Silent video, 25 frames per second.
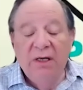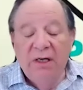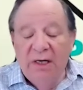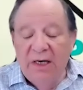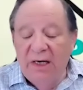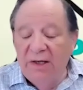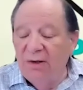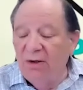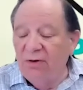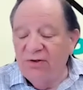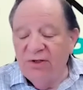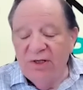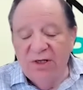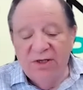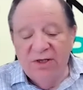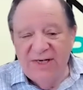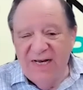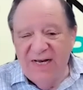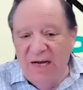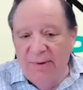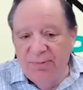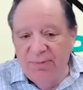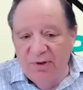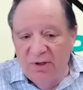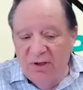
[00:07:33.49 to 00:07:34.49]
And those things
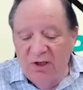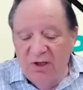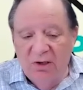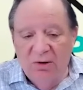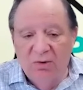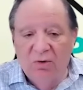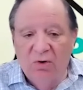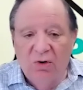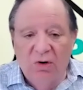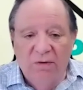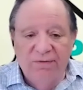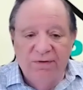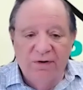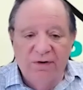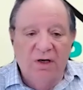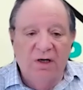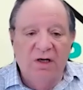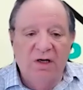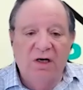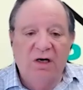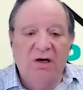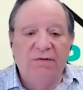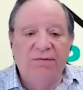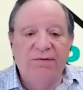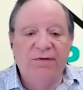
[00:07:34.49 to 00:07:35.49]
happen, often
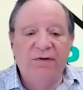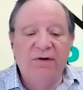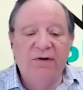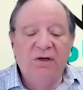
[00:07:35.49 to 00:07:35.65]
enough,